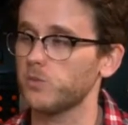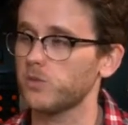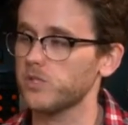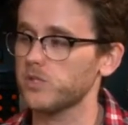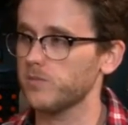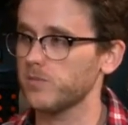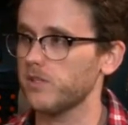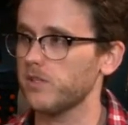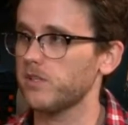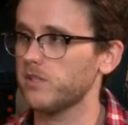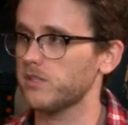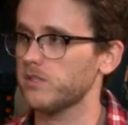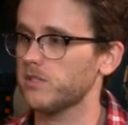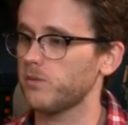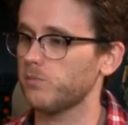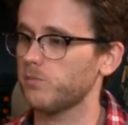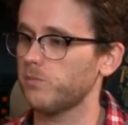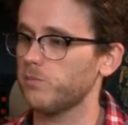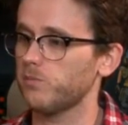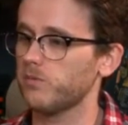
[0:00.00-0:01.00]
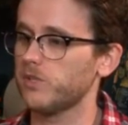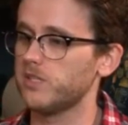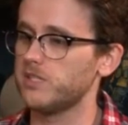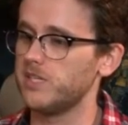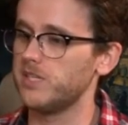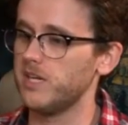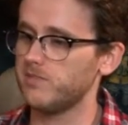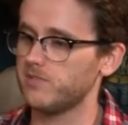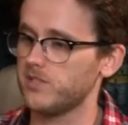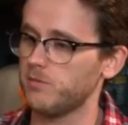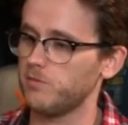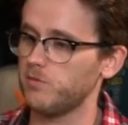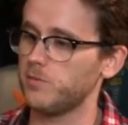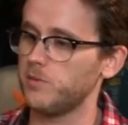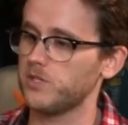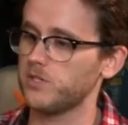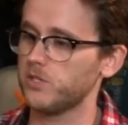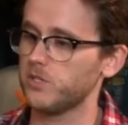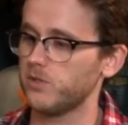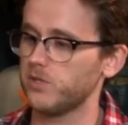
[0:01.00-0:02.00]
What are some of the things that the dev team have
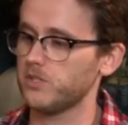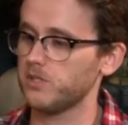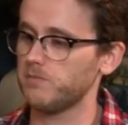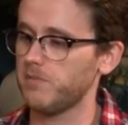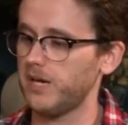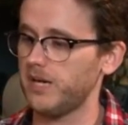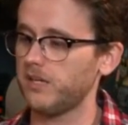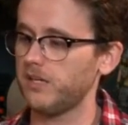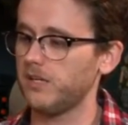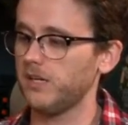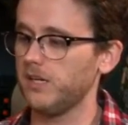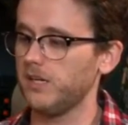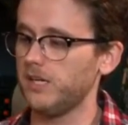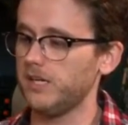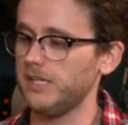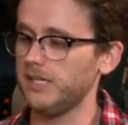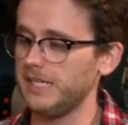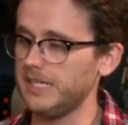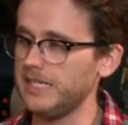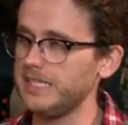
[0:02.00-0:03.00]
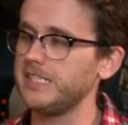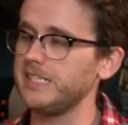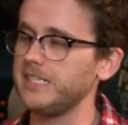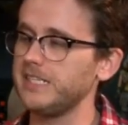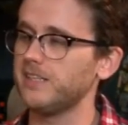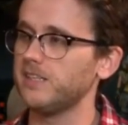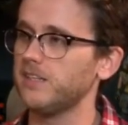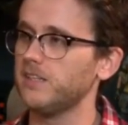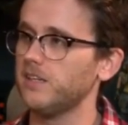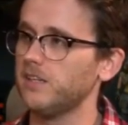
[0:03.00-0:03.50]
been doing to make it easier,